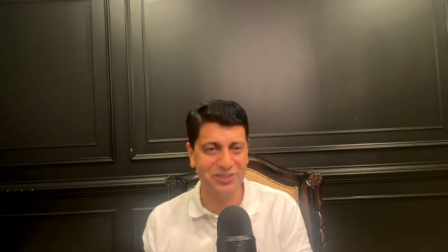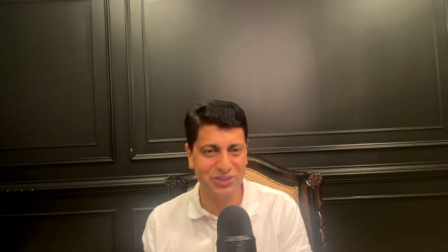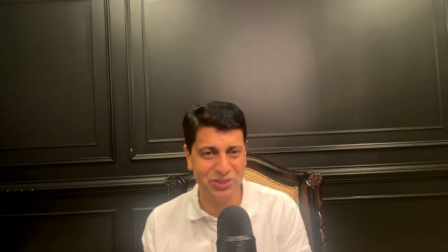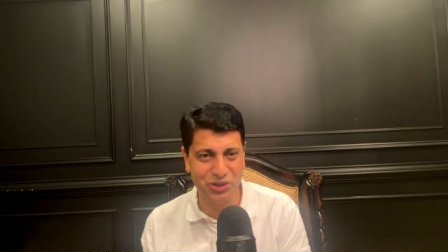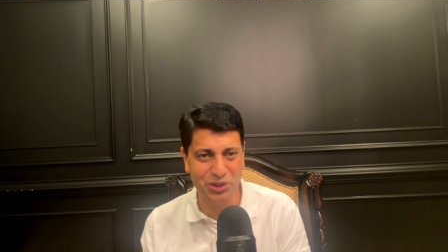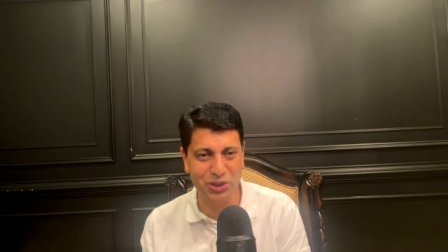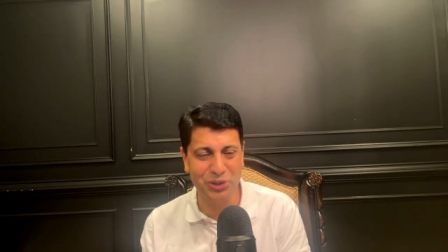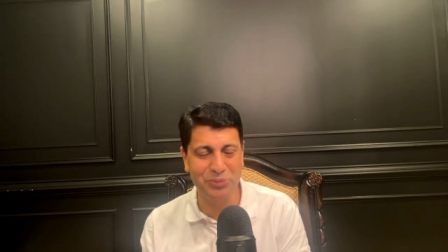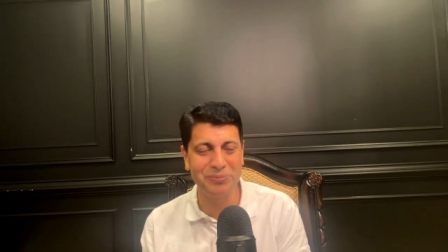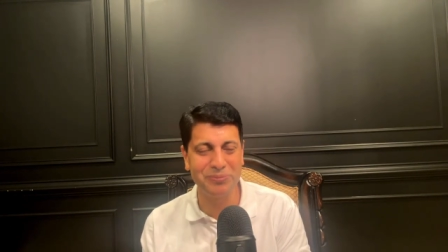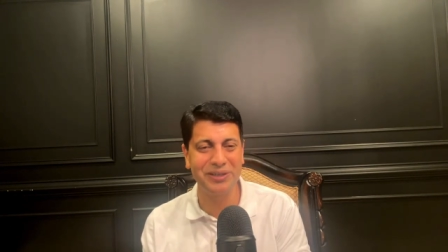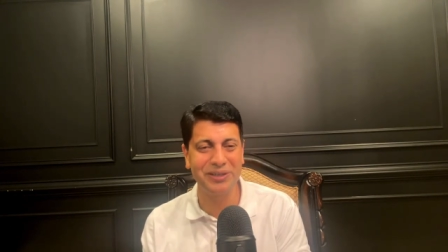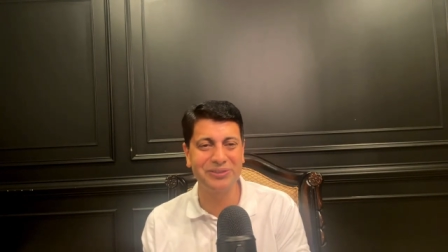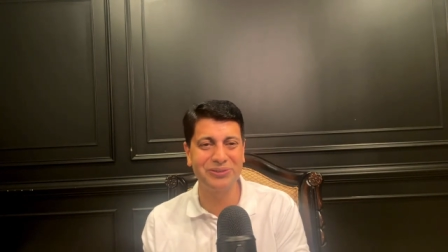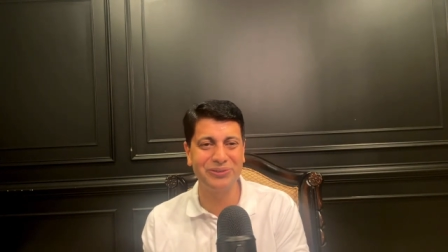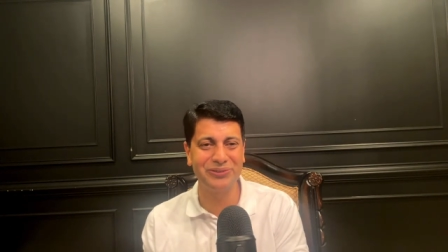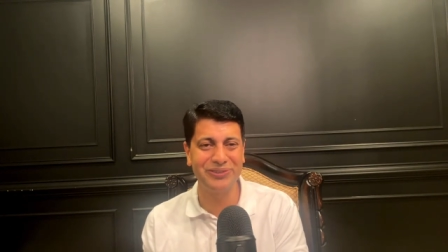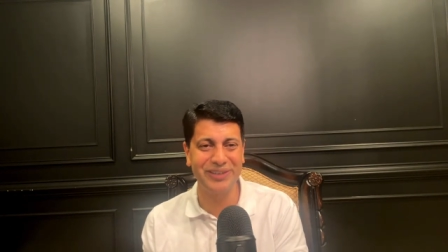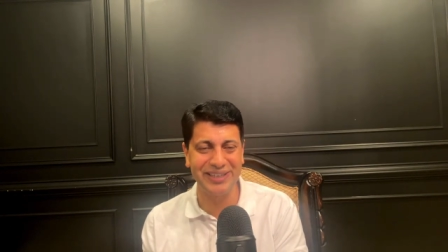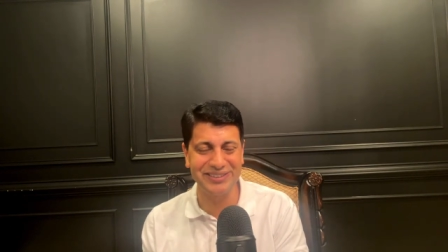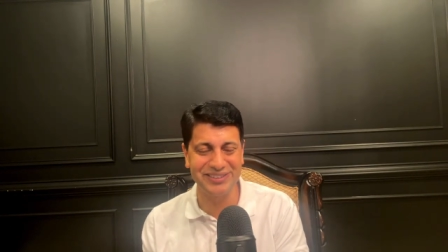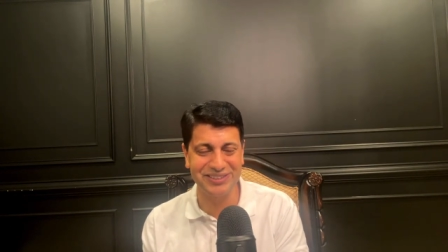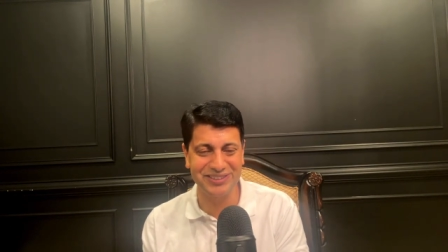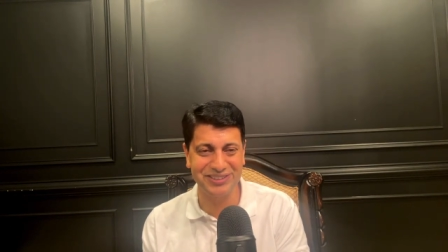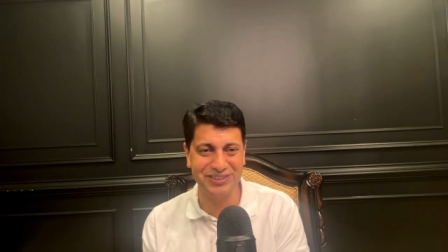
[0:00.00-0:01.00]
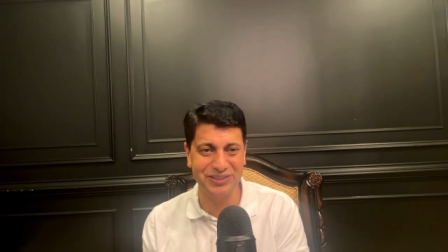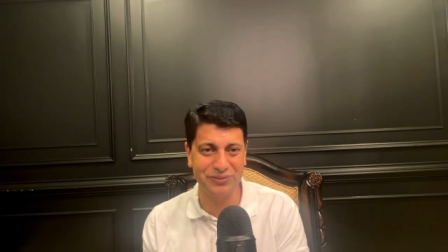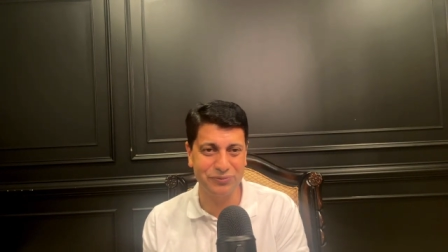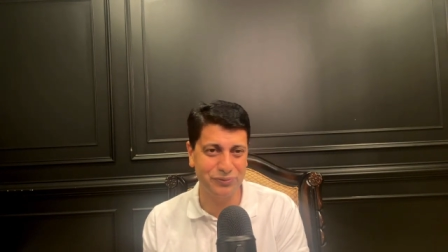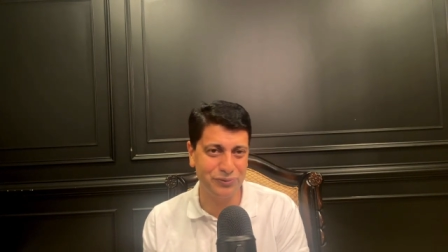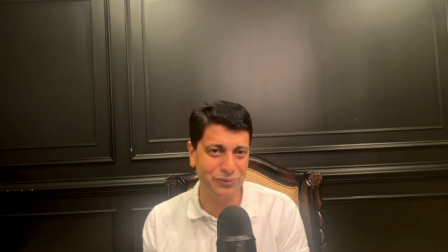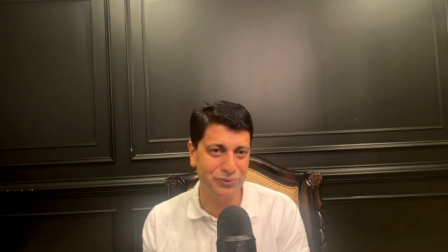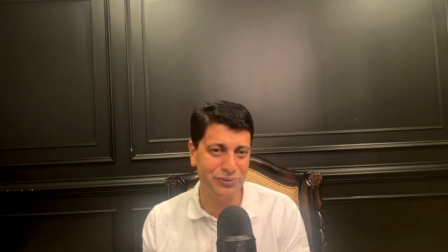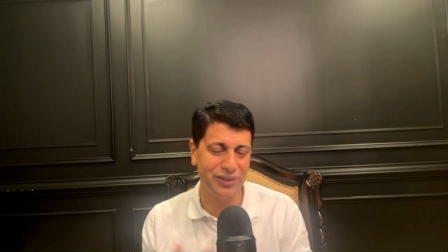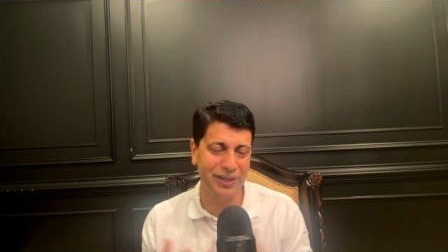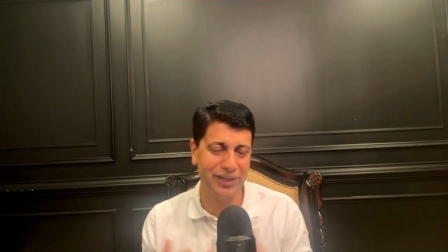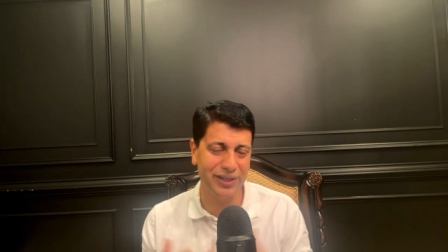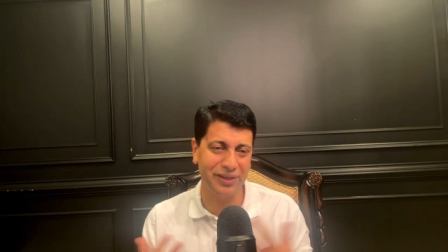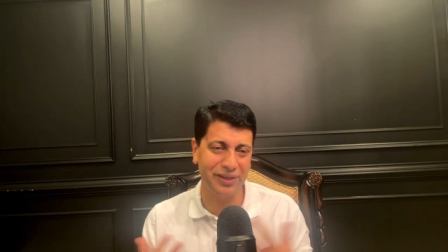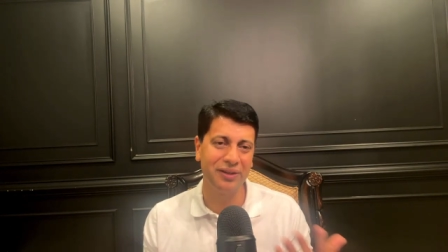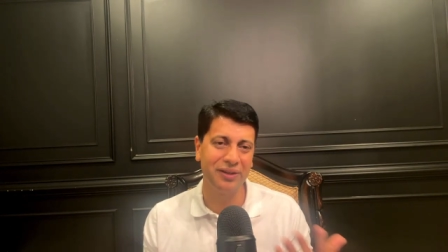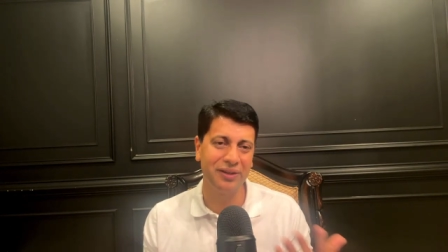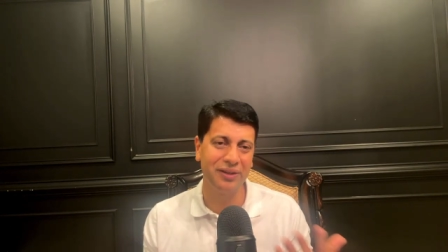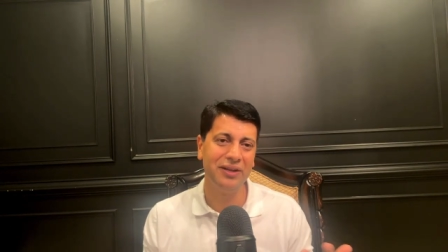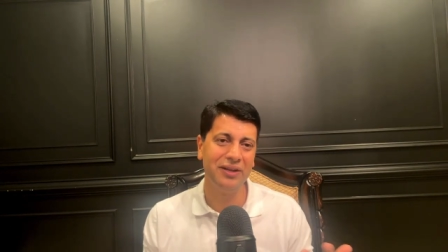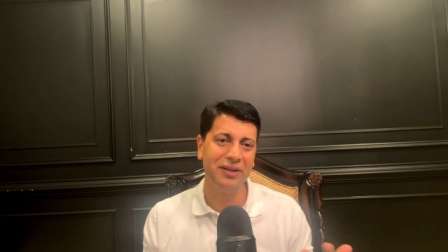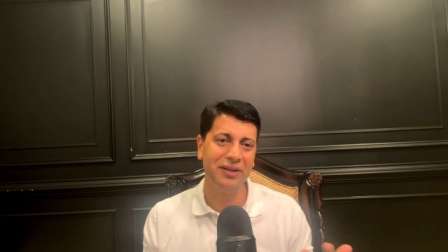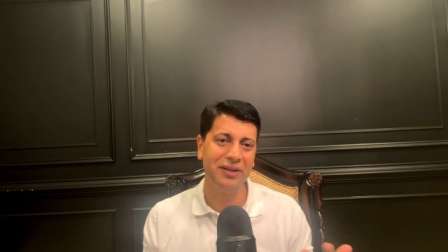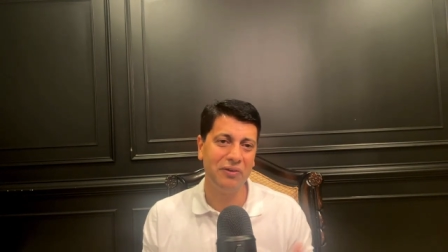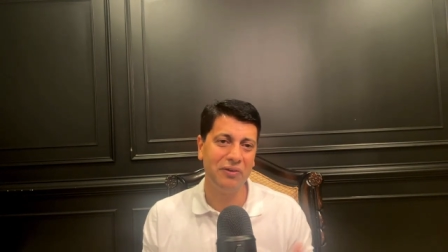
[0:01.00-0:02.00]
stomach to digest the food and
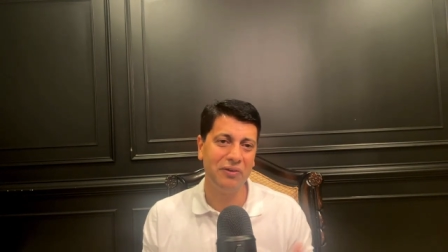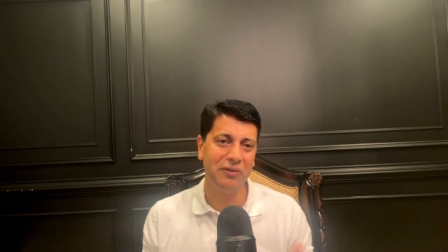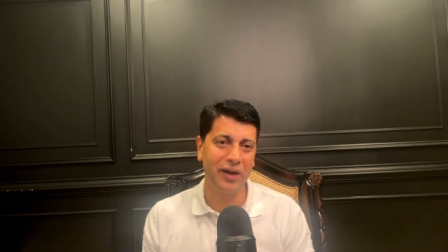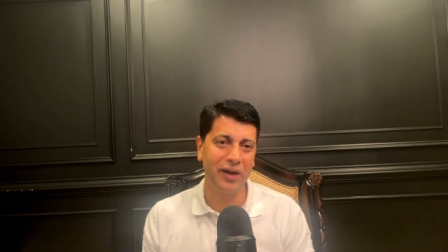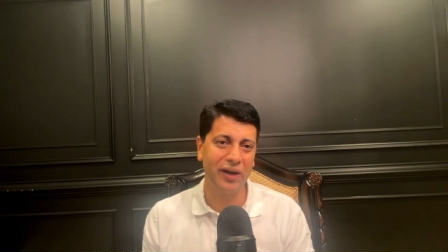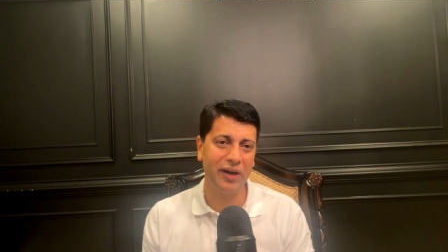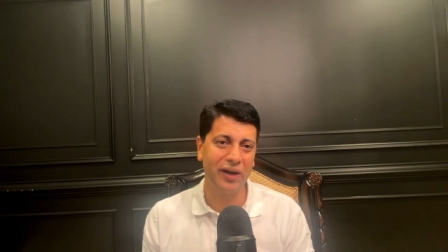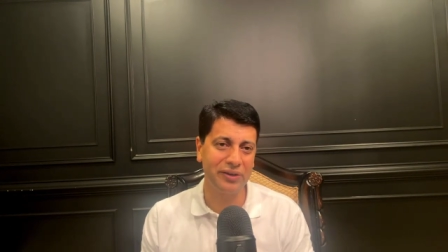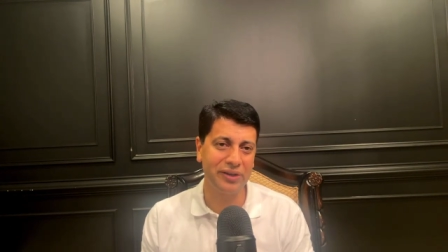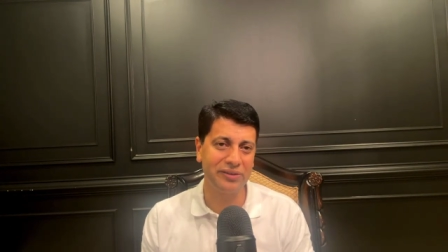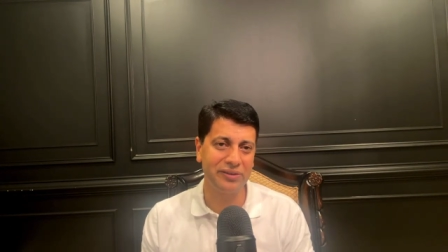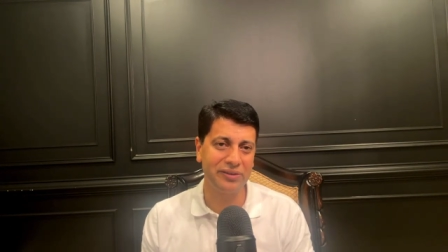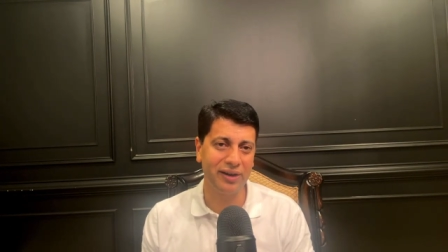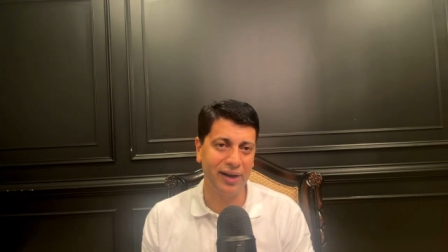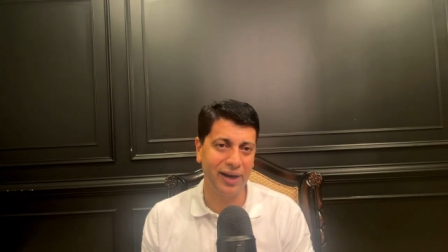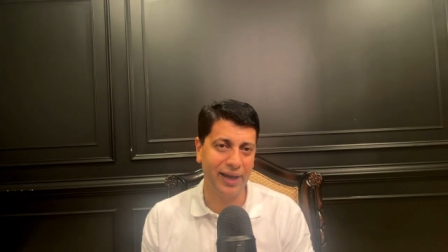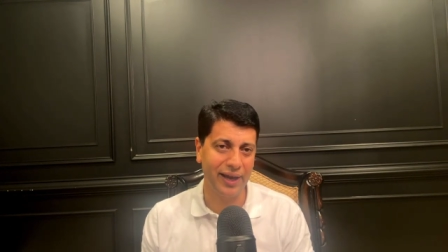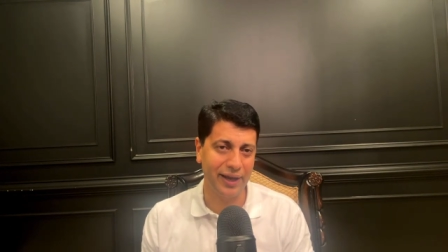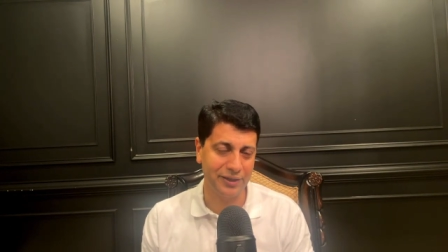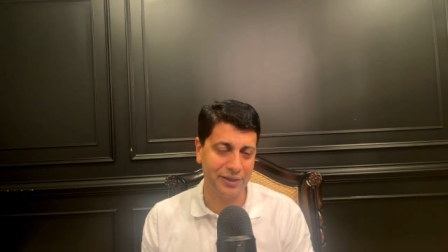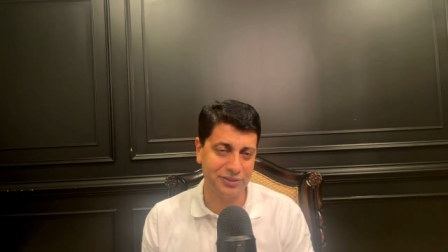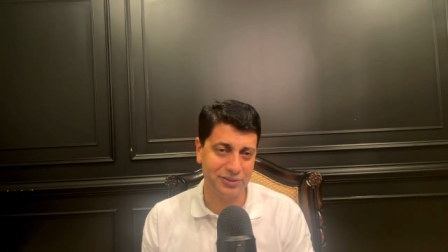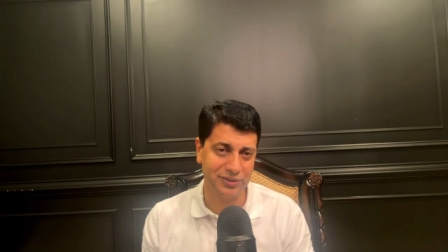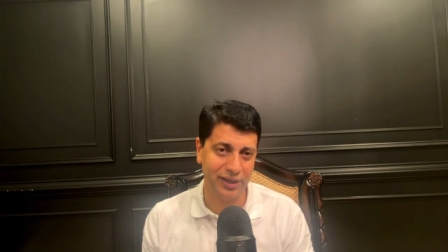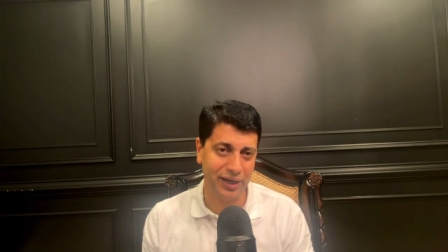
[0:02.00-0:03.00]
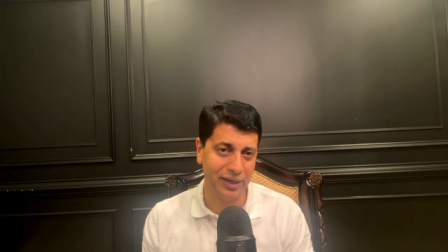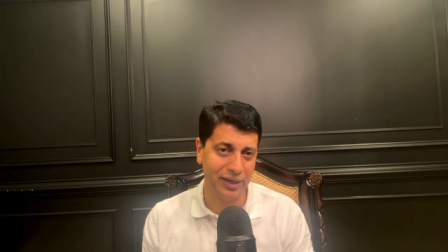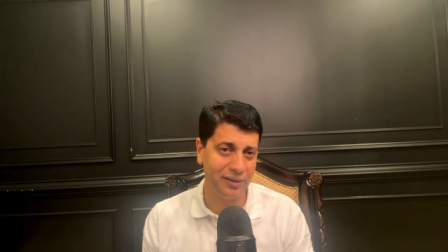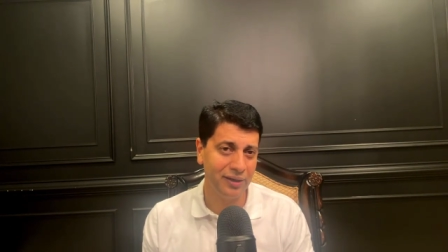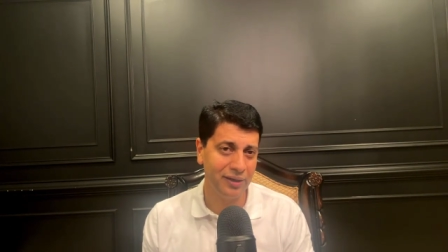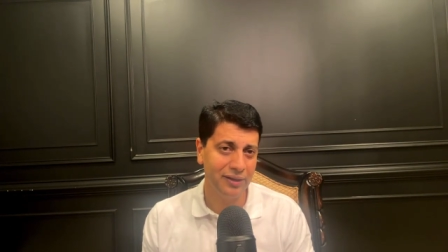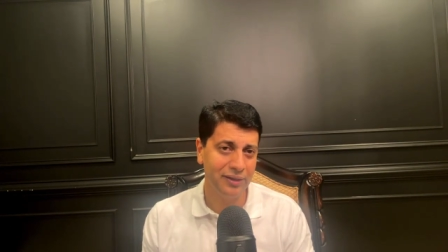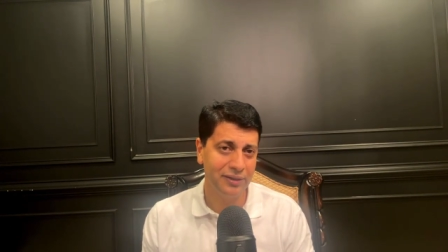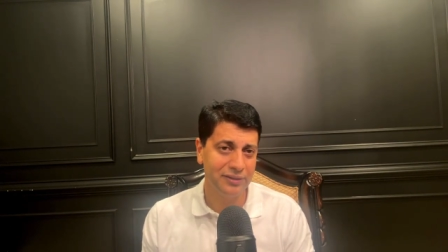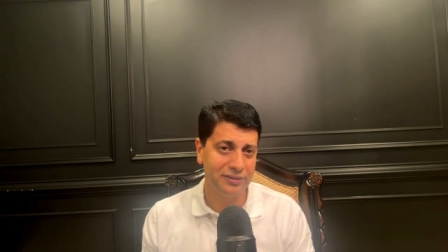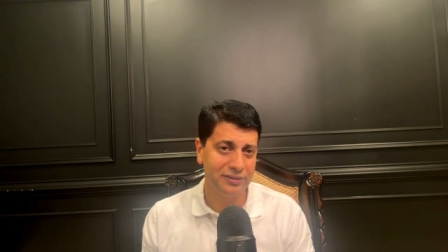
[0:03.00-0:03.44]
while you can relax, right?